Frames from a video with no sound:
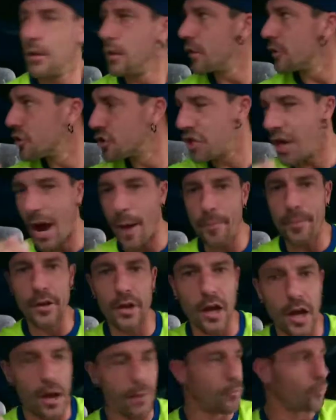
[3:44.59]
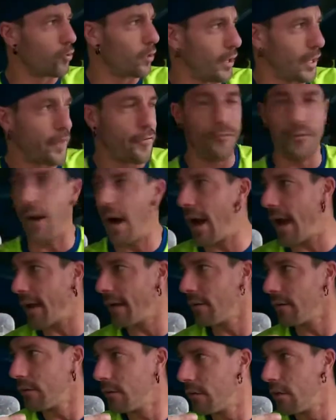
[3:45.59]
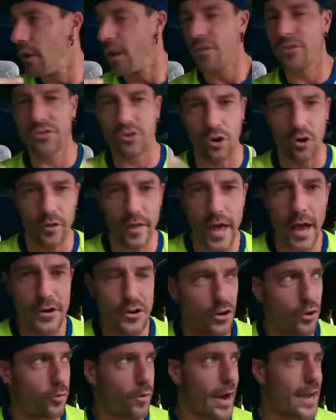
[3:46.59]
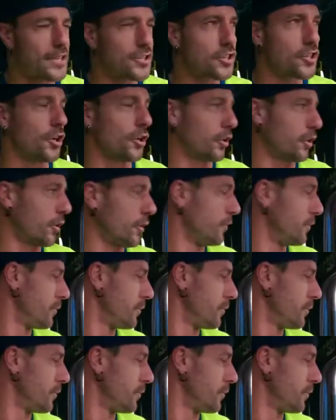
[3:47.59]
chop it up really fine, throw that in your rice cooker.